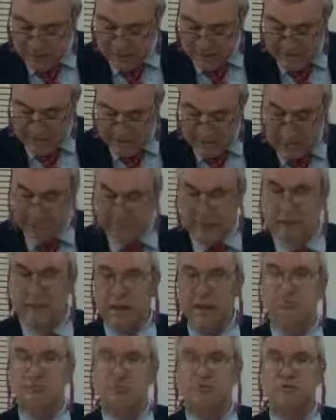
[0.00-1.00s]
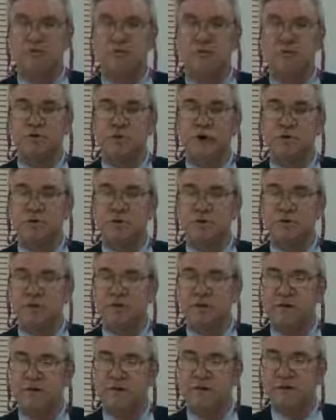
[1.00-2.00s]
at the Island Games
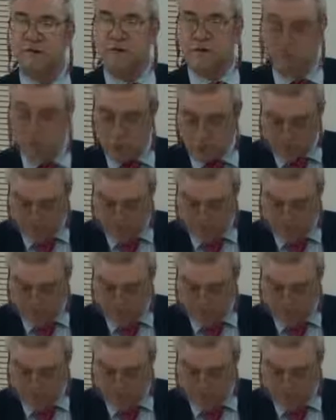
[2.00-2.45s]
2017 in